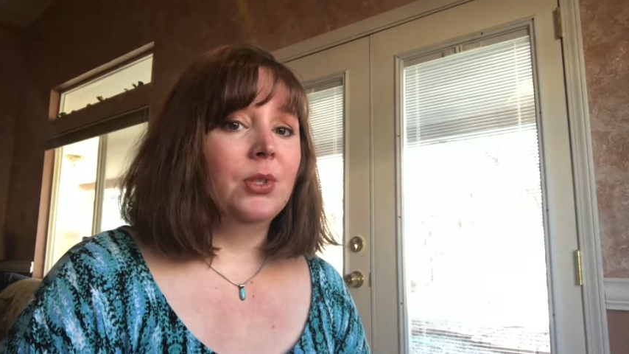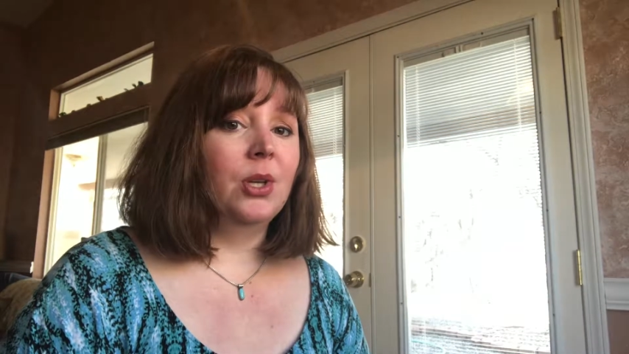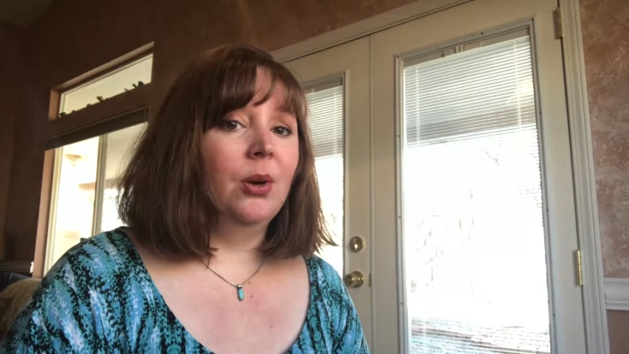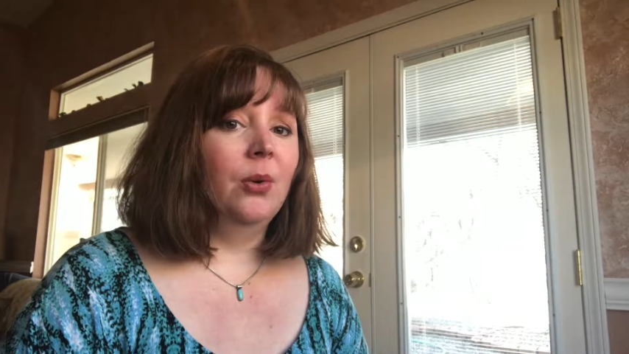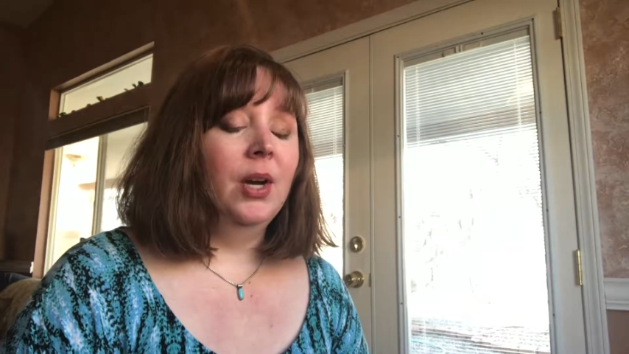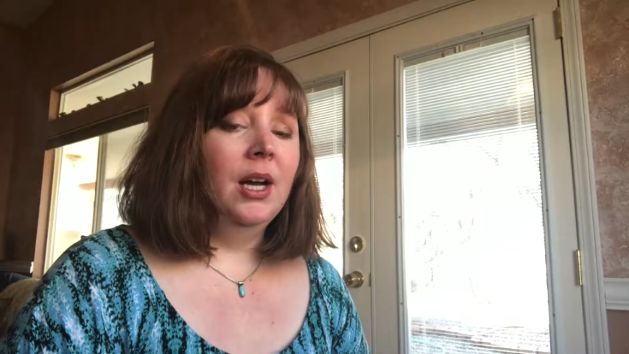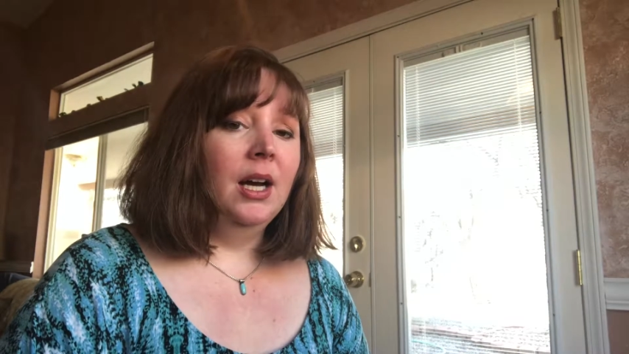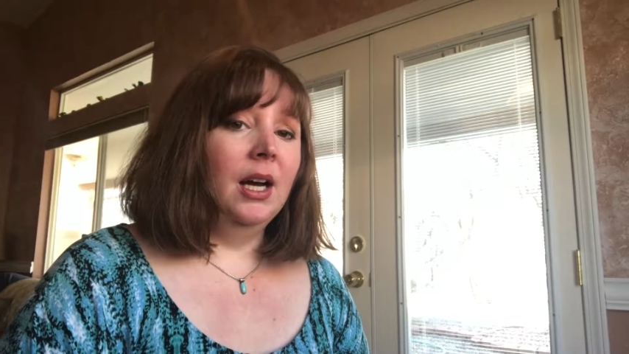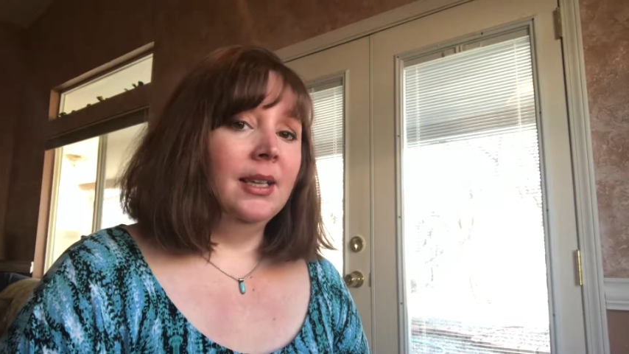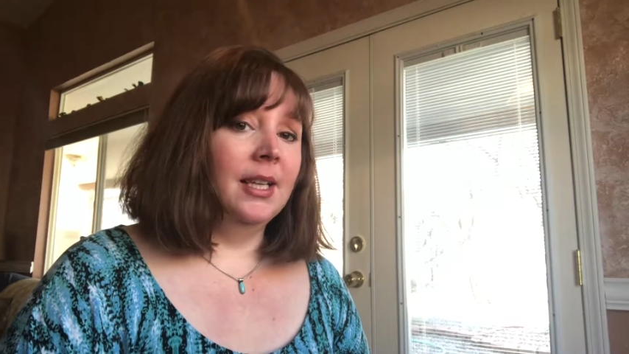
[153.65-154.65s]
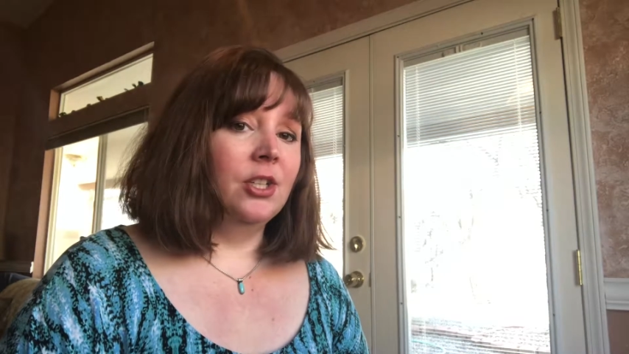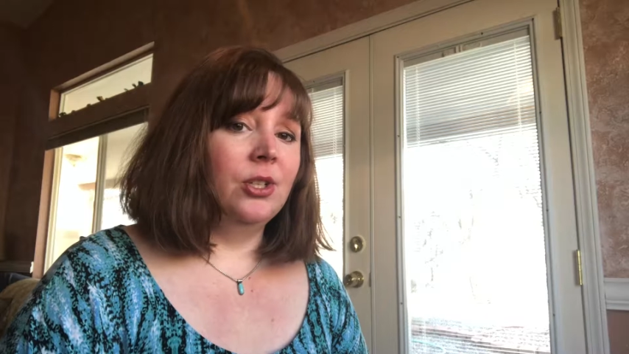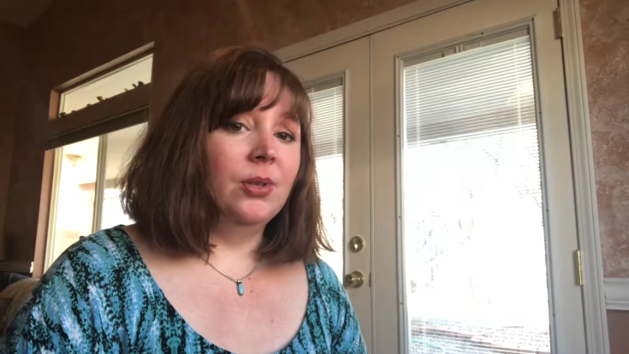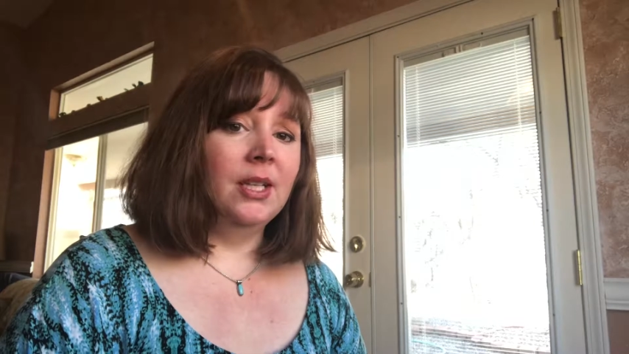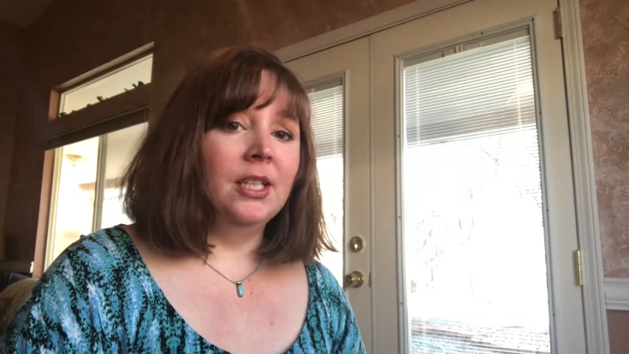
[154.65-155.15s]
So unless
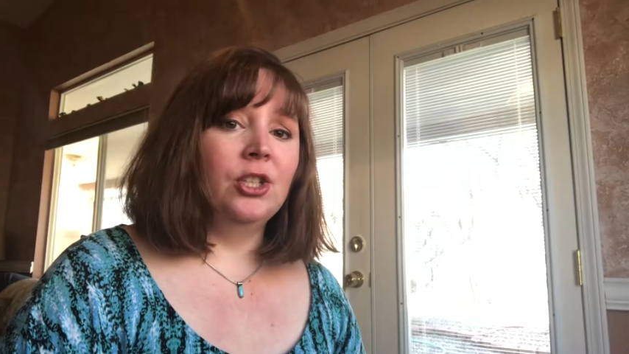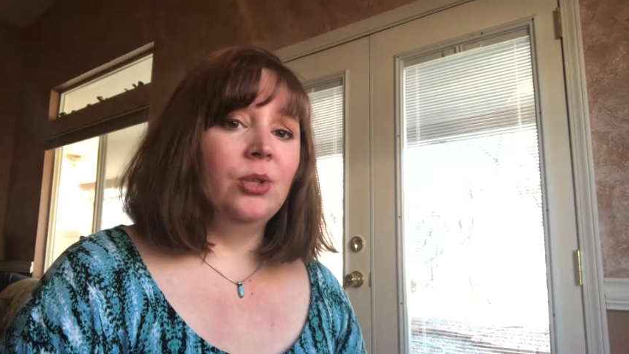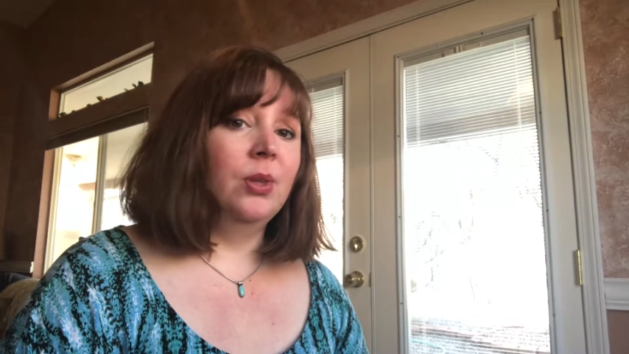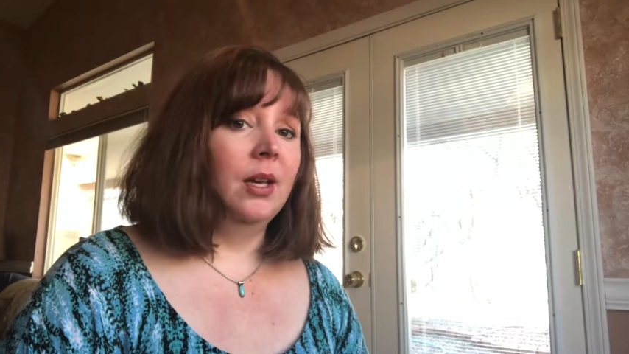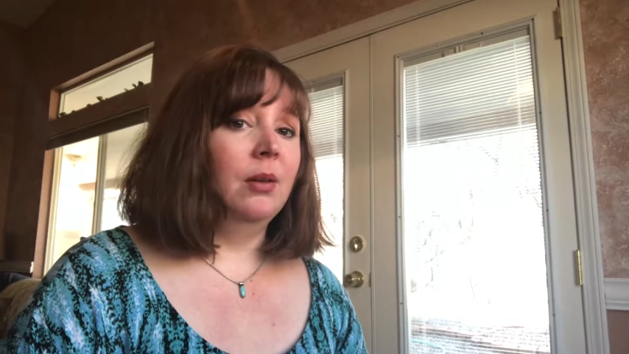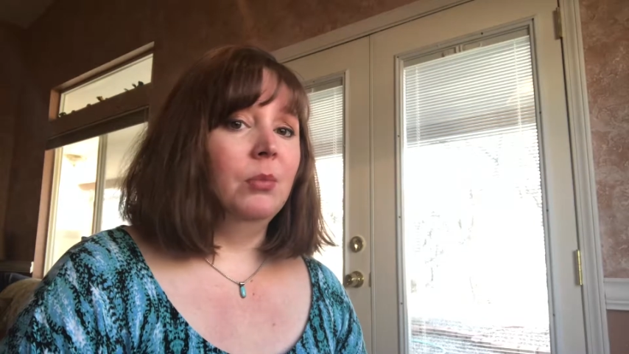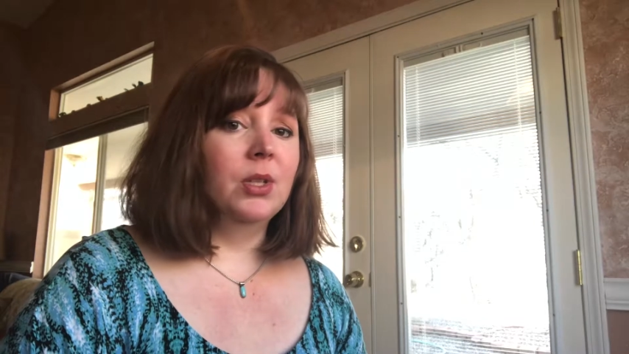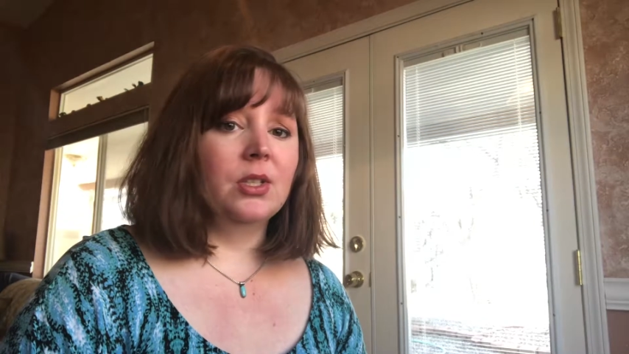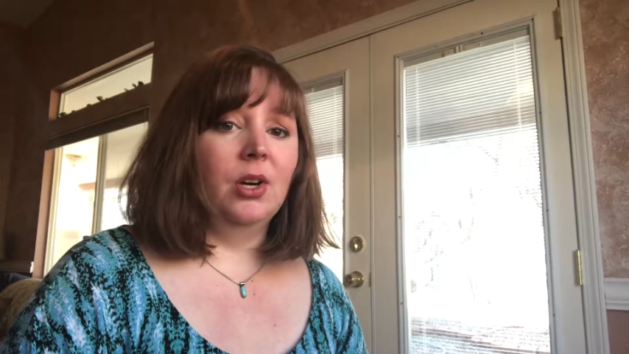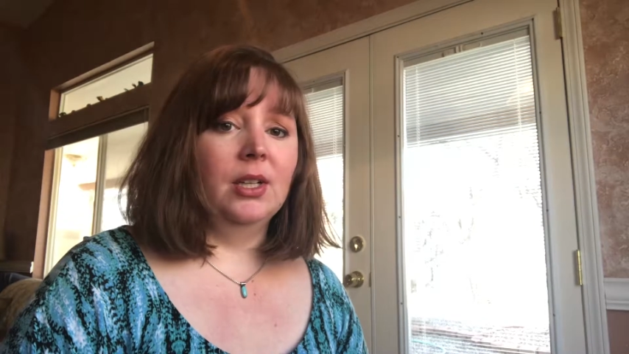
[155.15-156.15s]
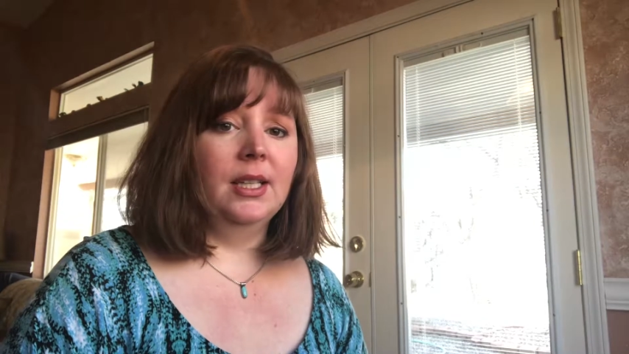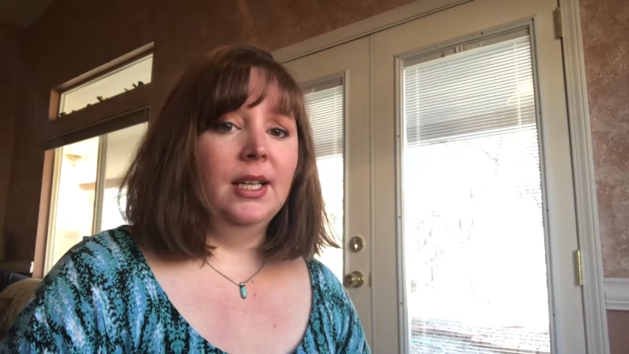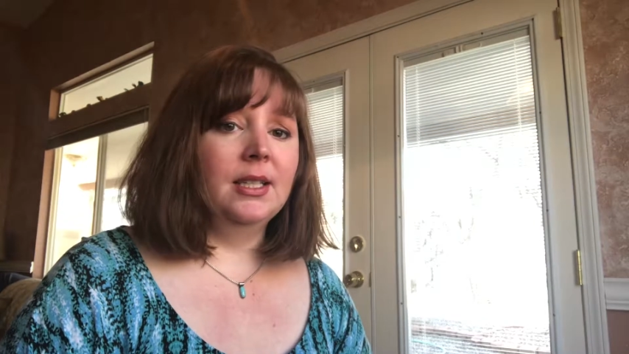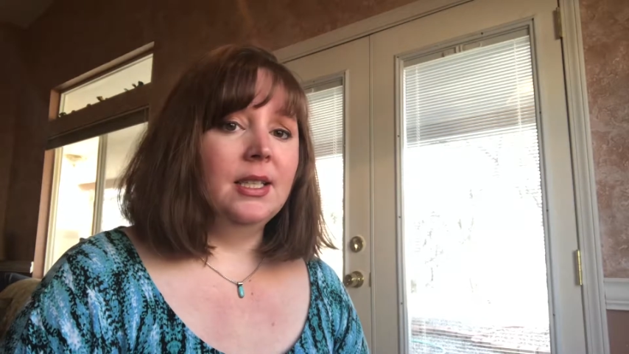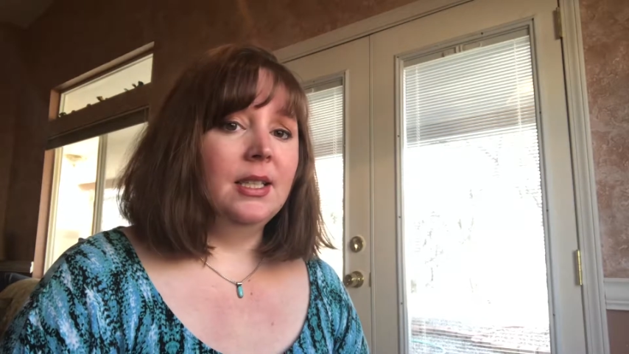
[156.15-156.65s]
you can issue them what's called an
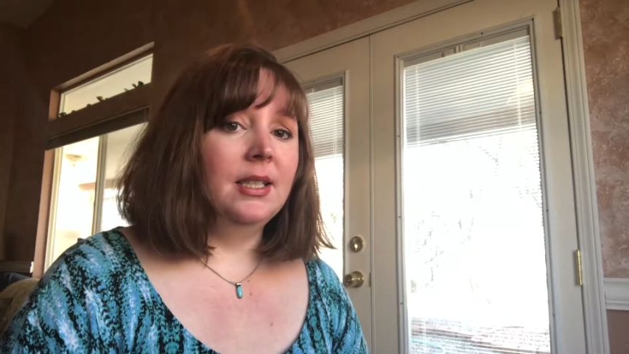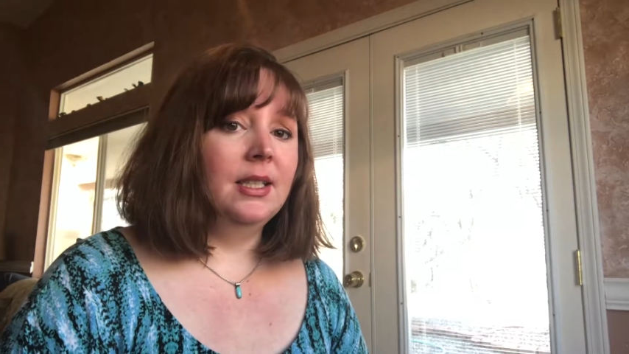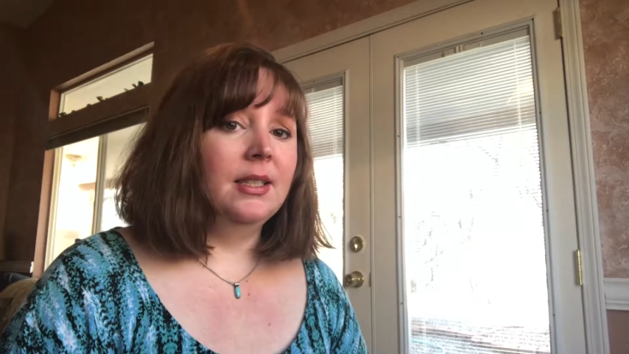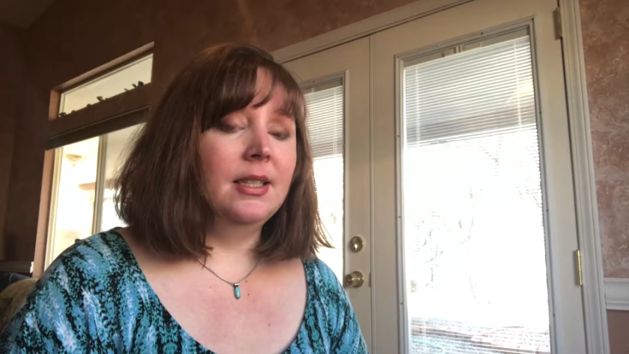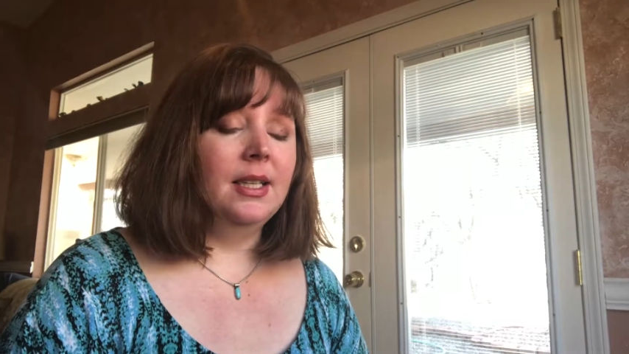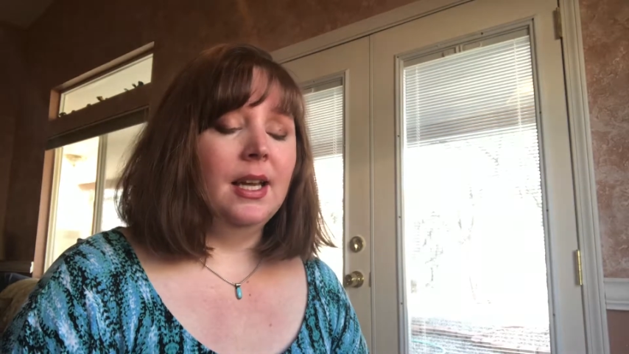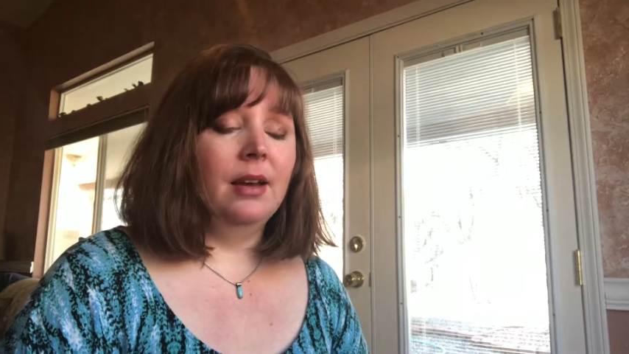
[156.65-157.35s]
NTTC,